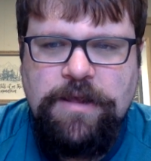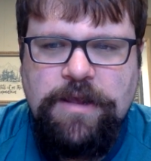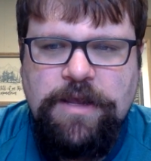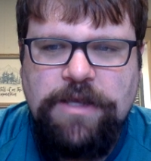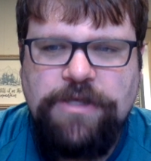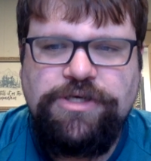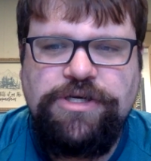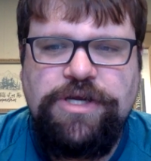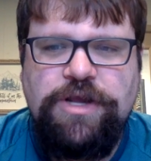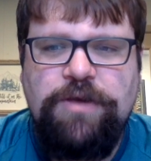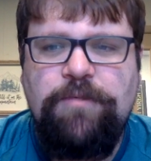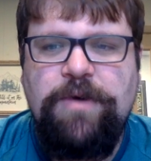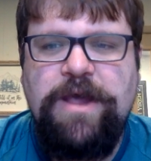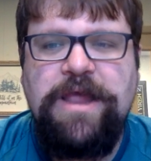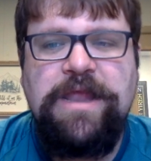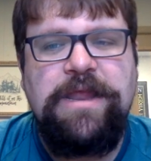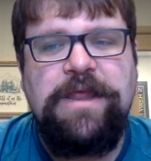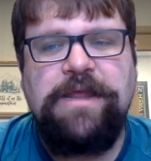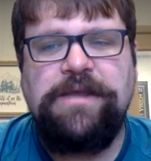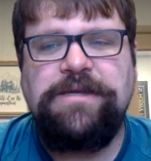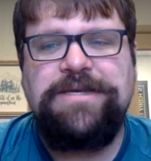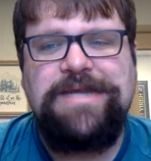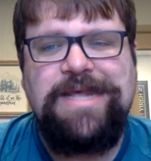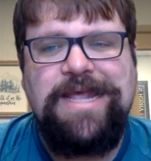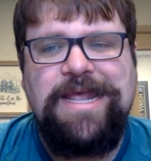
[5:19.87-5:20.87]
And she
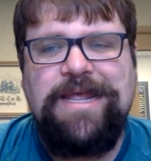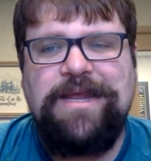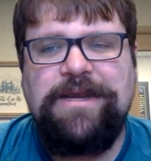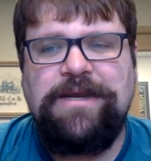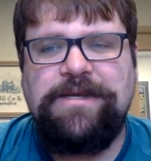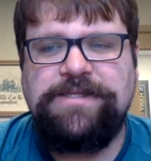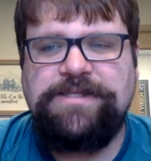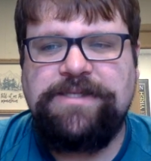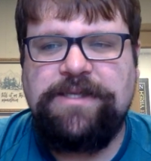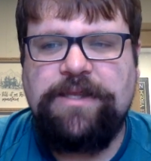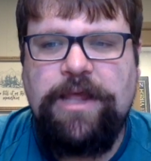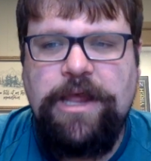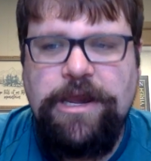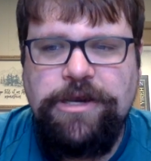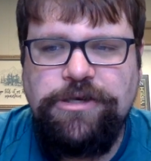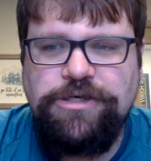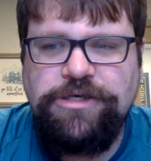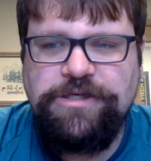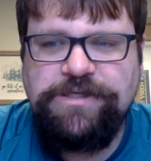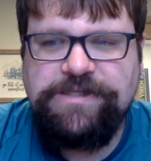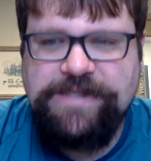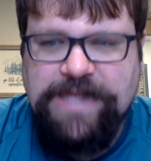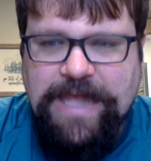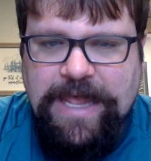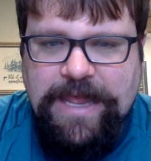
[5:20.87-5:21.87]
went and did as
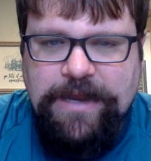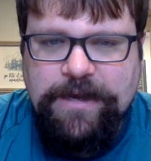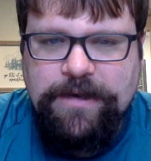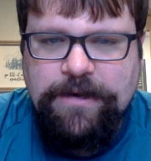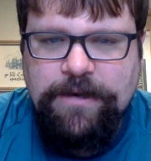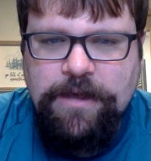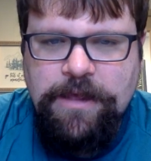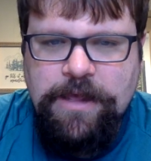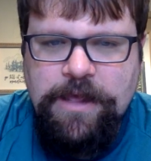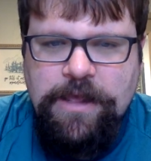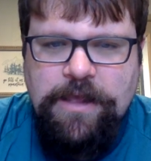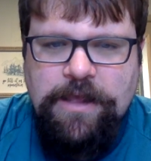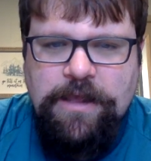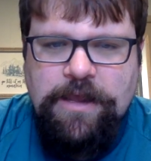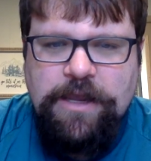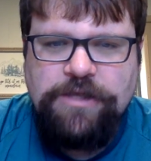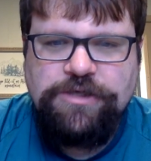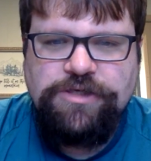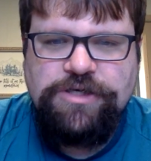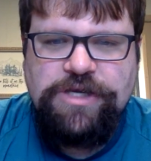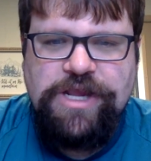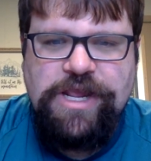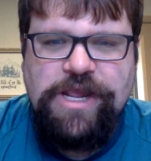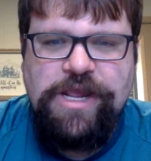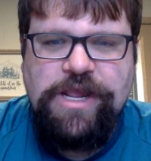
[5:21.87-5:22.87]
Elijah said,
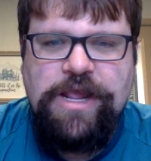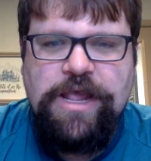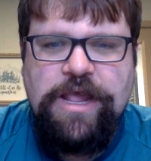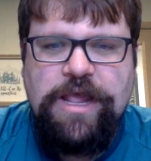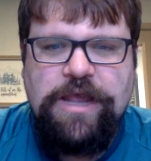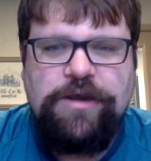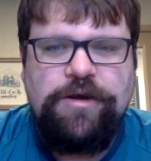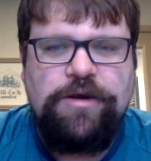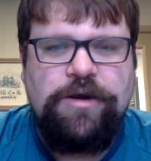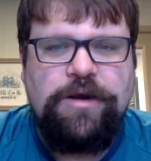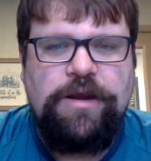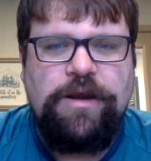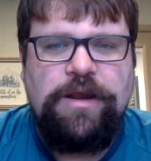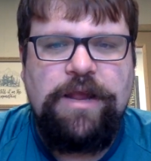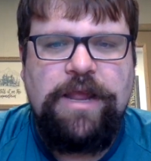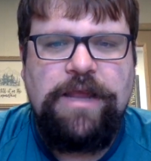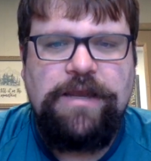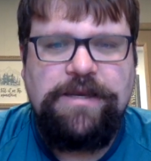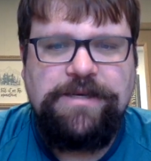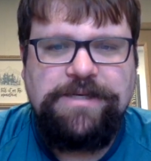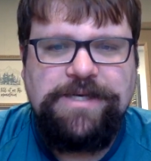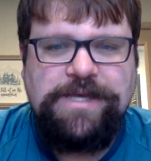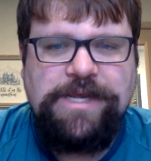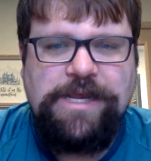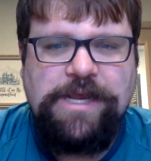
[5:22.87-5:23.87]
and she and, her,
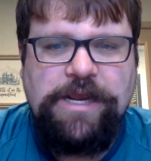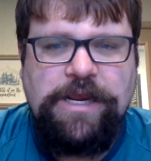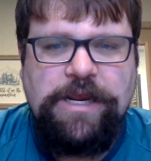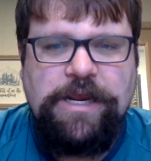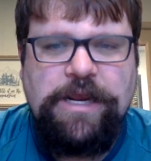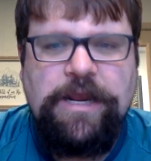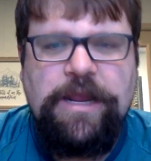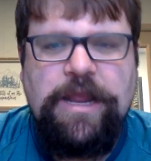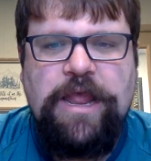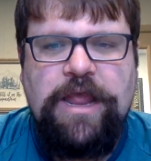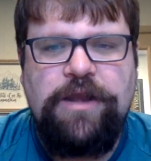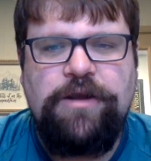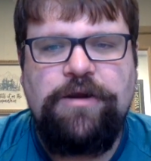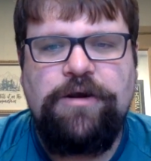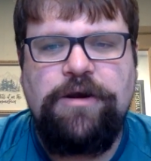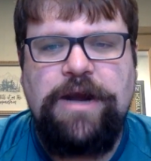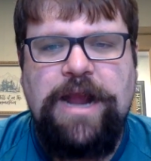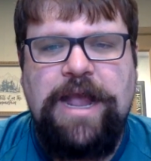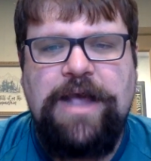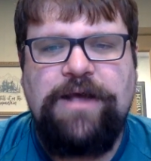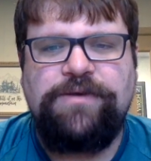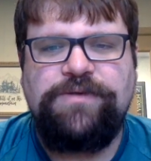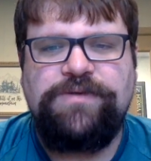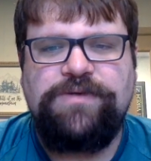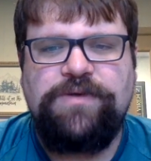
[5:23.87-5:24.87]
and he and her
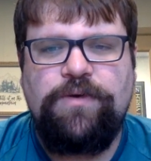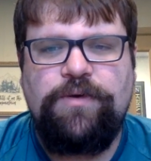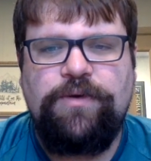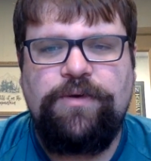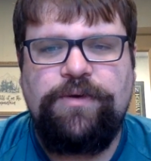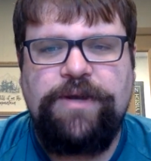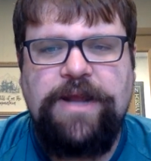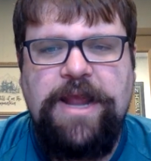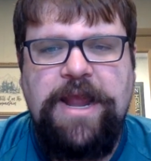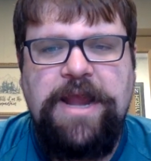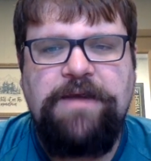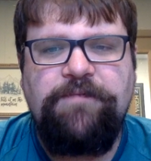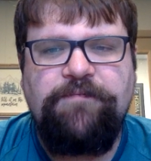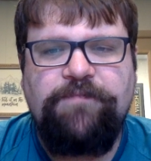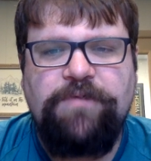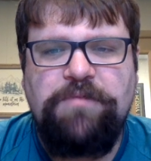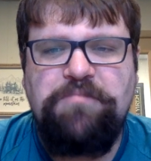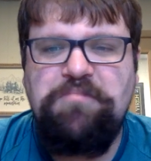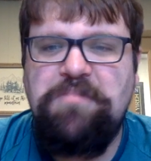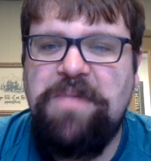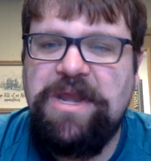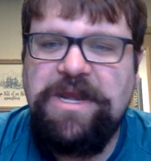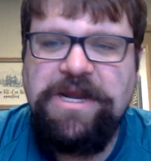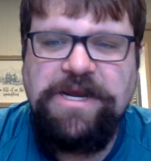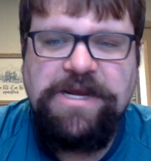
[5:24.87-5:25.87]
household ate for
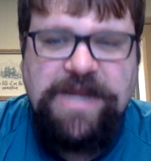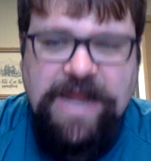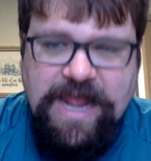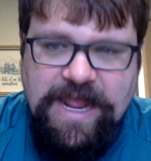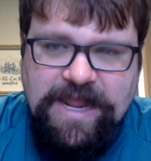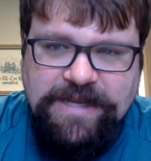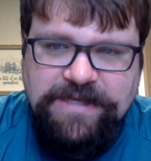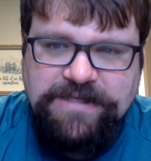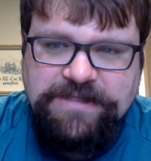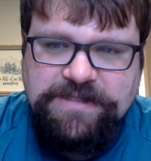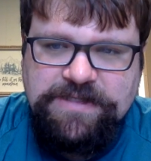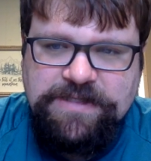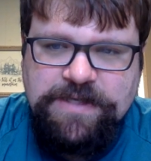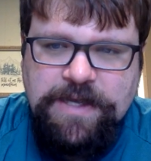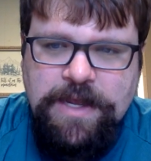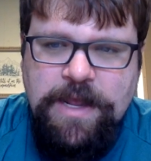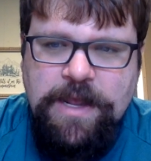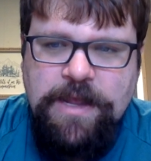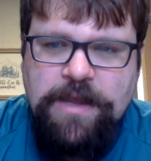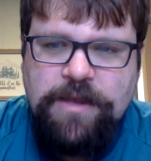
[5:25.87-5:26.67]
many days.